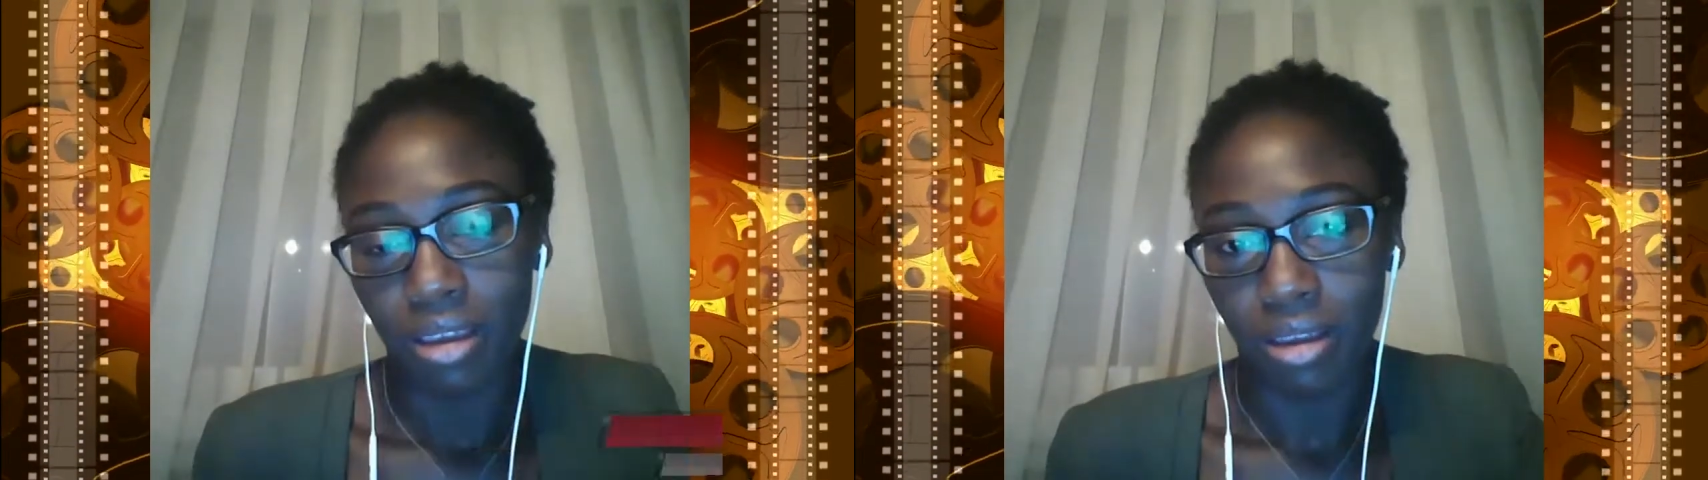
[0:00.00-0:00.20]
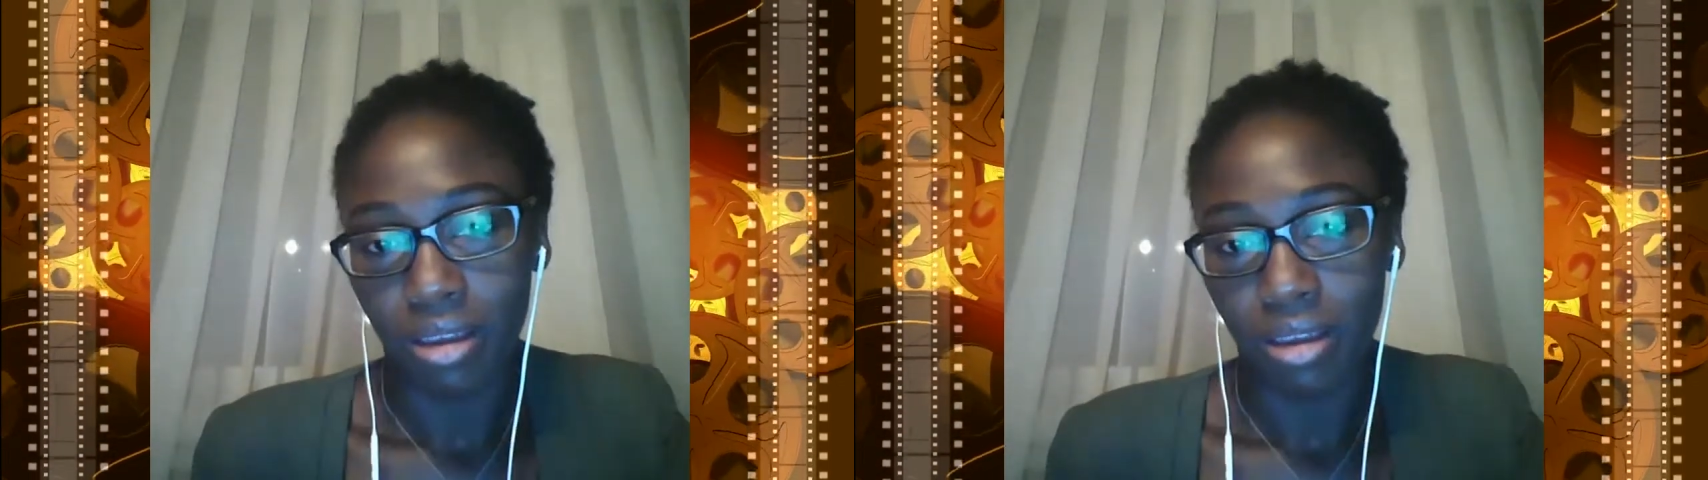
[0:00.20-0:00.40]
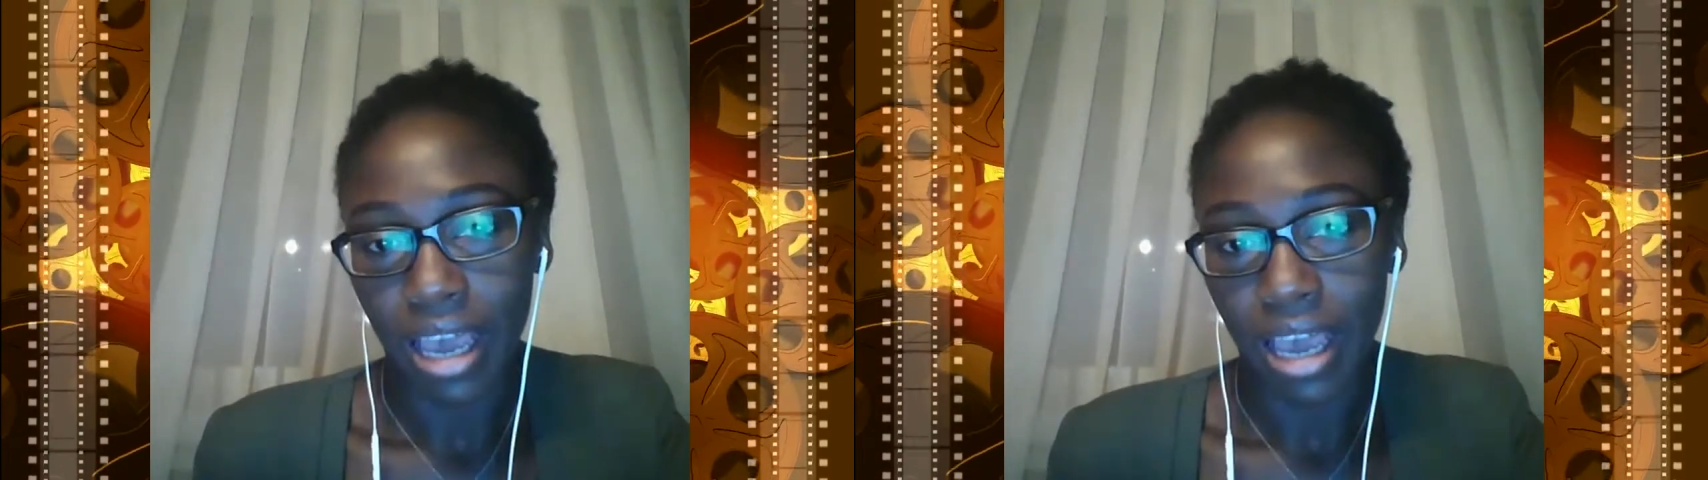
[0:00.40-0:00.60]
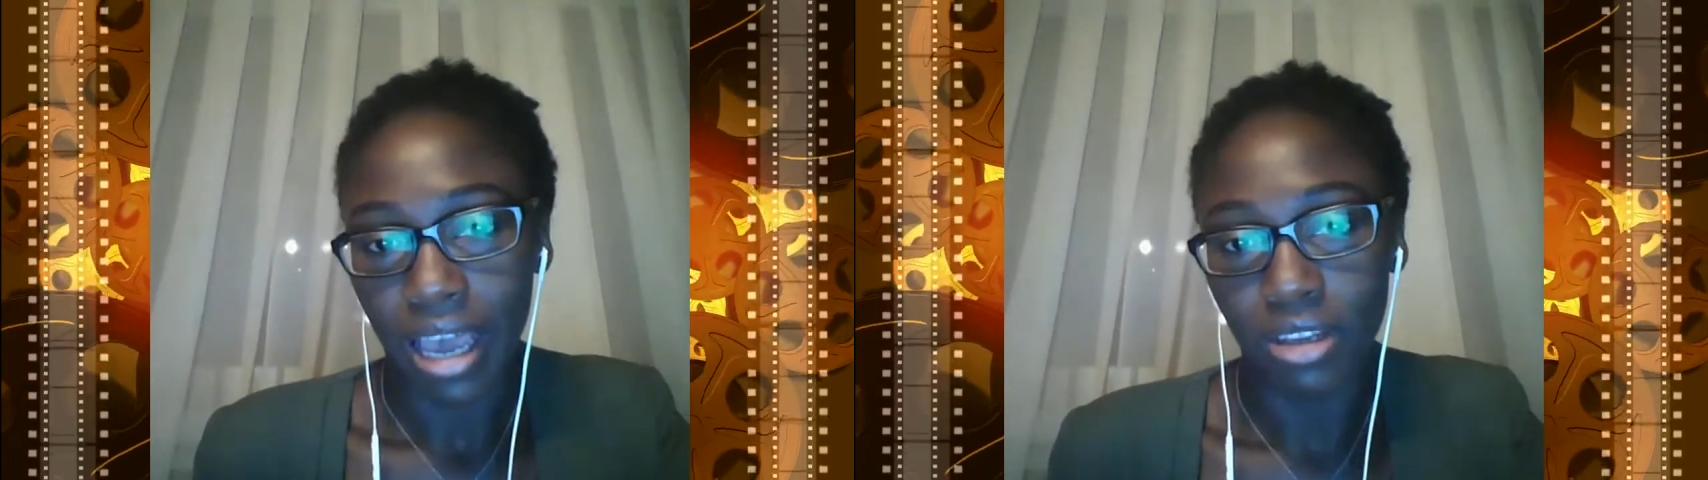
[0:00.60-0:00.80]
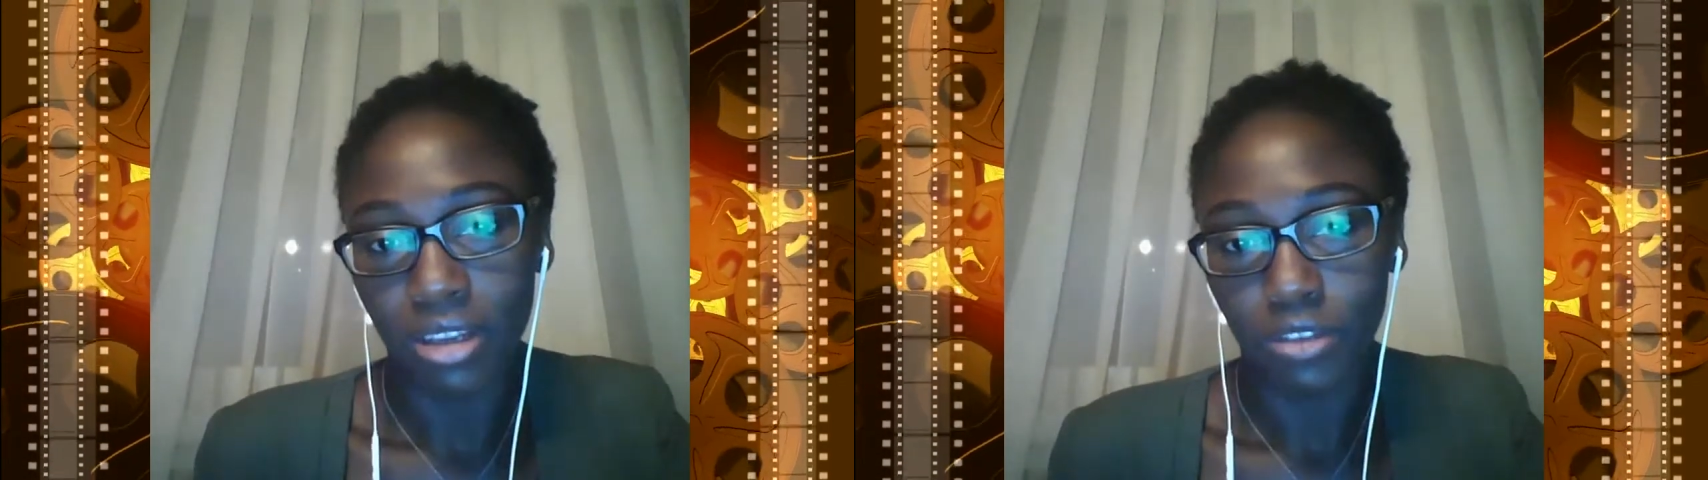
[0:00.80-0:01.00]

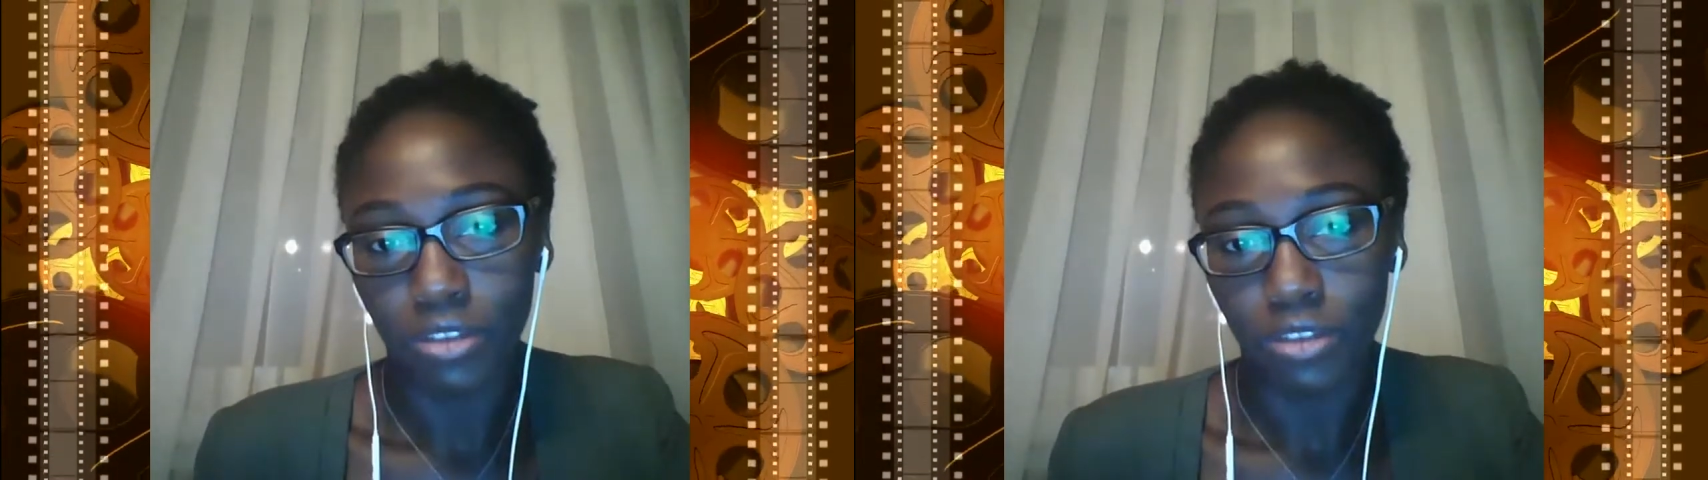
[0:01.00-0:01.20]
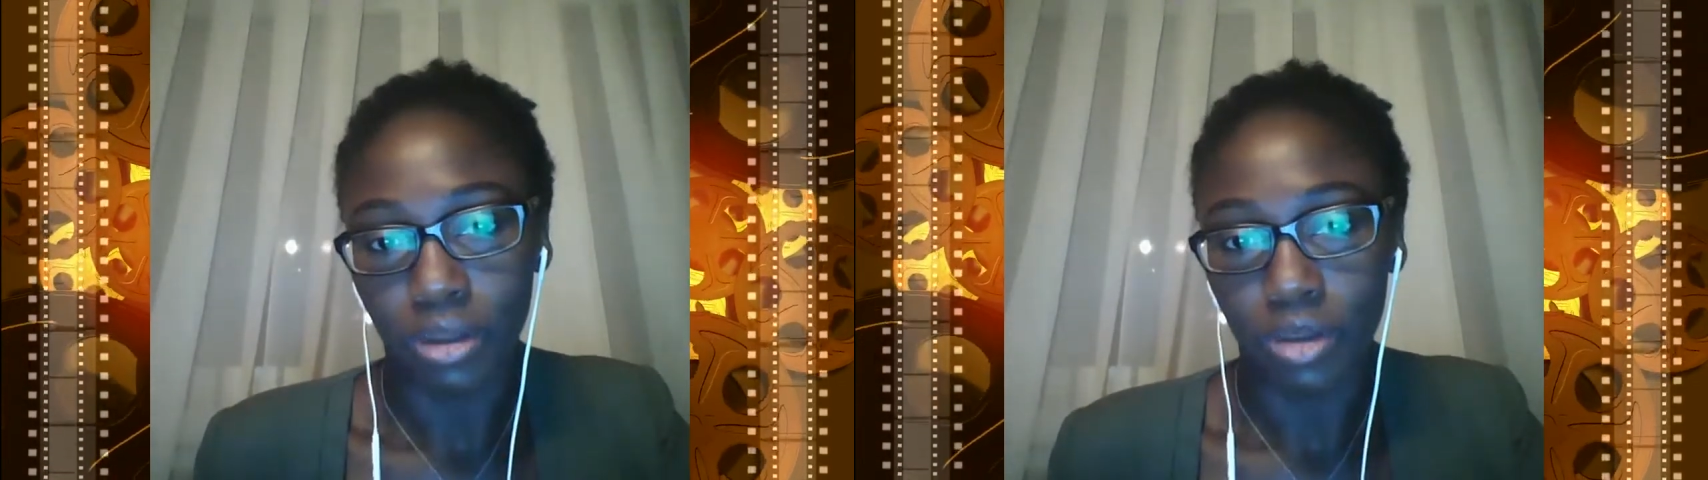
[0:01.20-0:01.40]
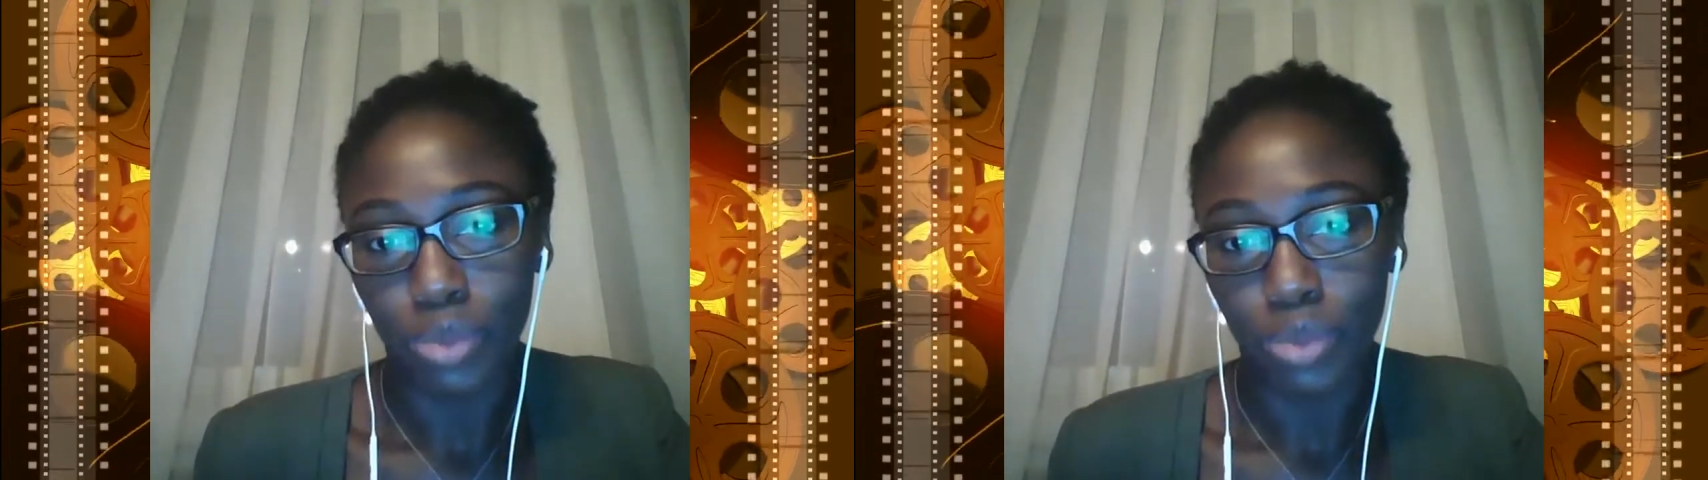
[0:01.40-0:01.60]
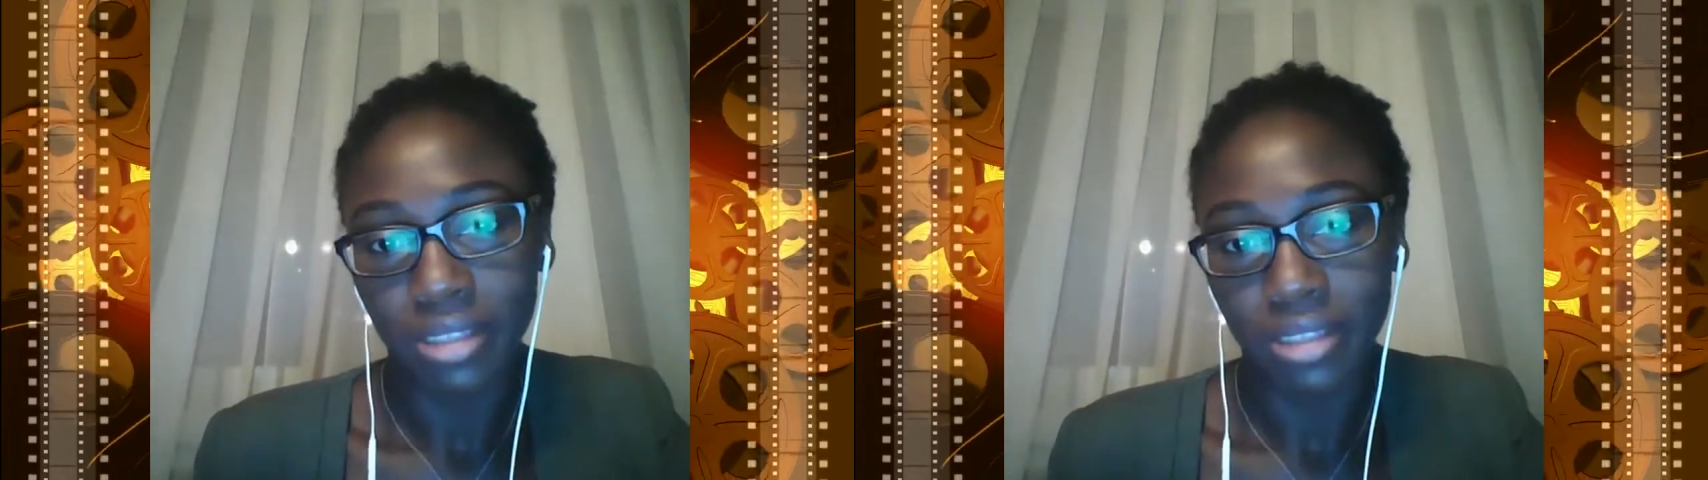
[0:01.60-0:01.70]
have a lot of